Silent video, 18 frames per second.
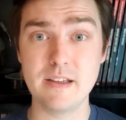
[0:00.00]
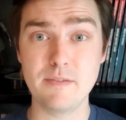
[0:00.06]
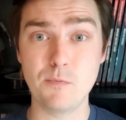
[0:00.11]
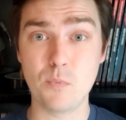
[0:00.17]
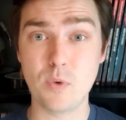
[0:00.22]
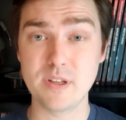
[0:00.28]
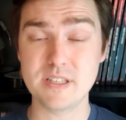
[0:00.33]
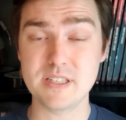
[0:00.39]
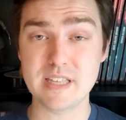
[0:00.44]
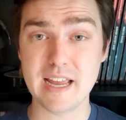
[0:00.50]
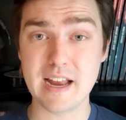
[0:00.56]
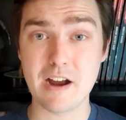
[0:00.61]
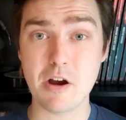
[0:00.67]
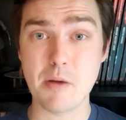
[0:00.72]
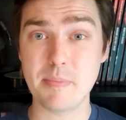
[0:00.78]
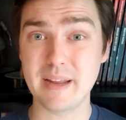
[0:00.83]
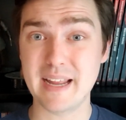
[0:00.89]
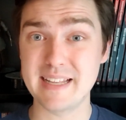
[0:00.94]
once they are
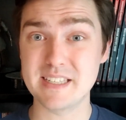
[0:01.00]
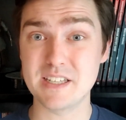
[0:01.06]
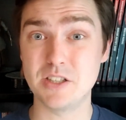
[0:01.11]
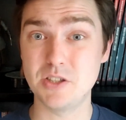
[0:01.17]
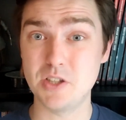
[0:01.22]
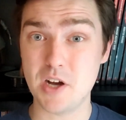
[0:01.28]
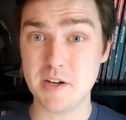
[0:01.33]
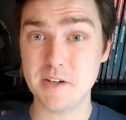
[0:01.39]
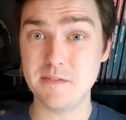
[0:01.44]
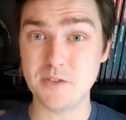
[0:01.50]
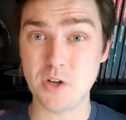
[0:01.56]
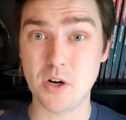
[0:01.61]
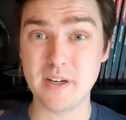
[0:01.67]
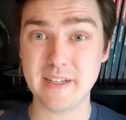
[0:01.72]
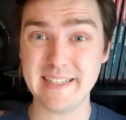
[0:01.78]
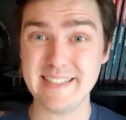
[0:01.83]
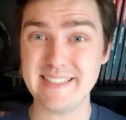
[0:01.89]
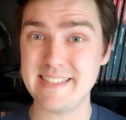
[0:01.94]
up against a lot of
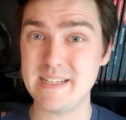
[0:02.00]
targets,